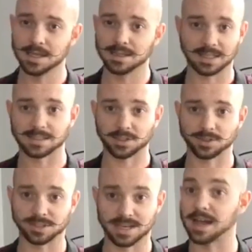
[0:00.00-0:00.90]
That's
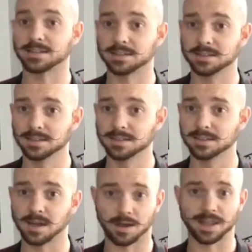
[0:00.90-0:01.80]
actually not
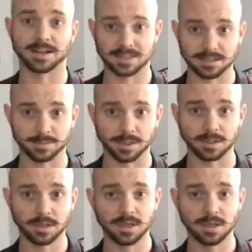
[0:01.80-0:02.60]
all that accessible.